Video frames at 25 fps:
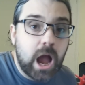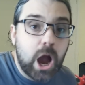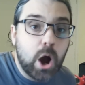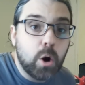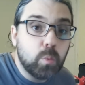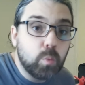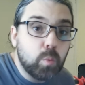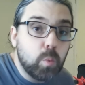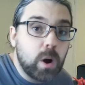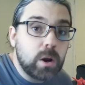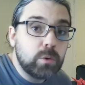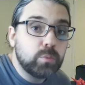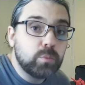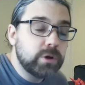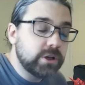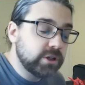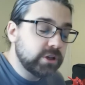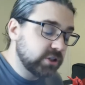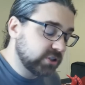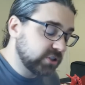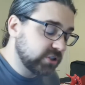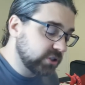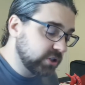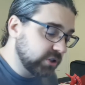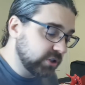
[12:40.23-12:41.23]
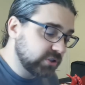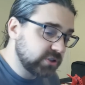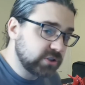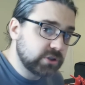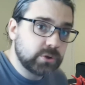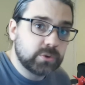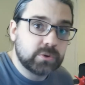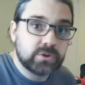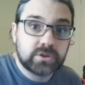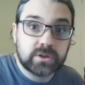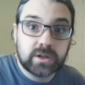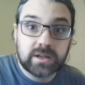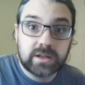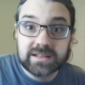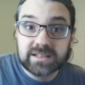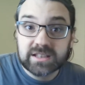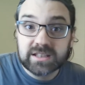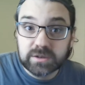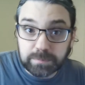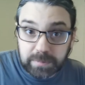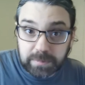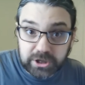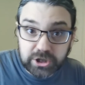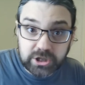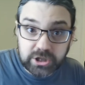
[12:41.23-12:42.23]
And when we discuss those,
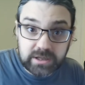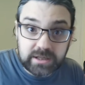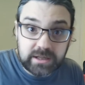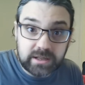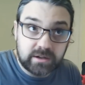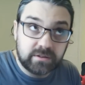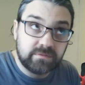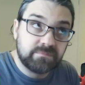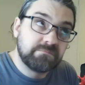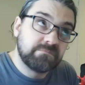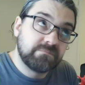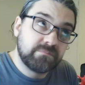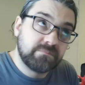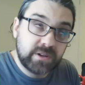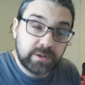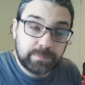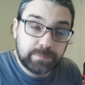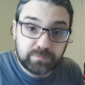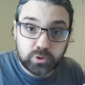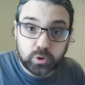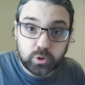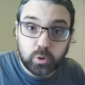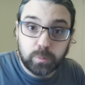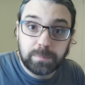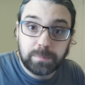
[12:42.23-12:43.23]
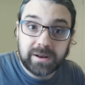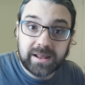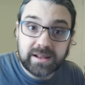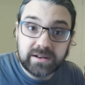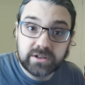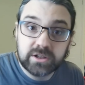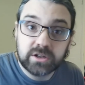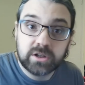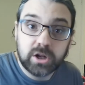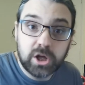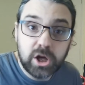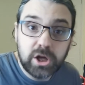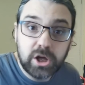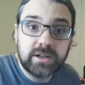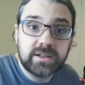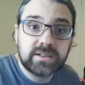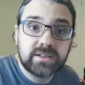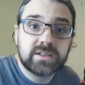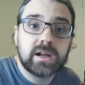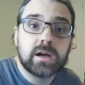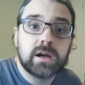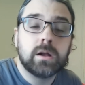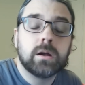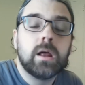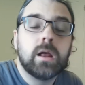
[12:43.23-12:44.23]
especially in a flipped or blended learning
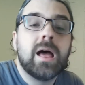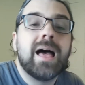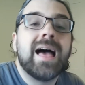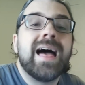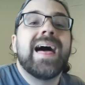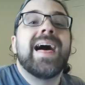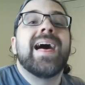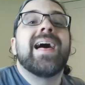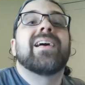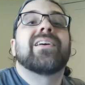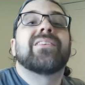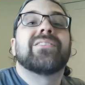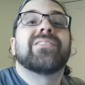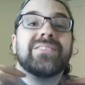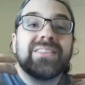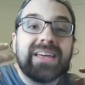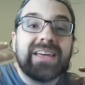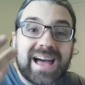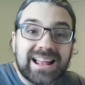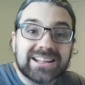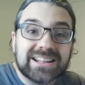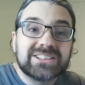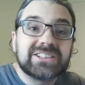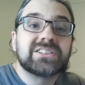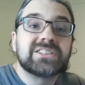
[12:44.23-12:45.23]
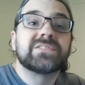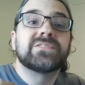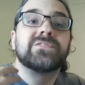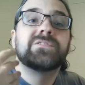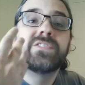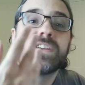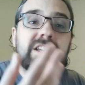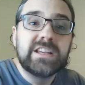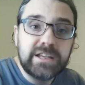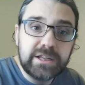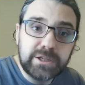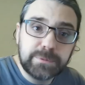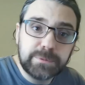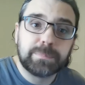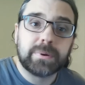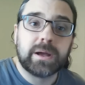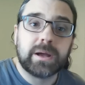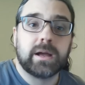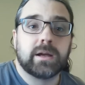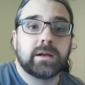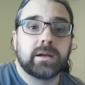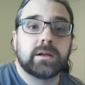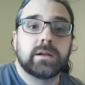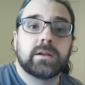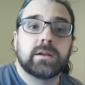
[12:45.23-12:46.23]
style, that's
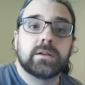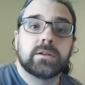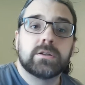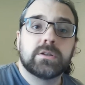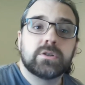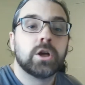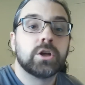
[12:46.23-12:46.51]
feedback.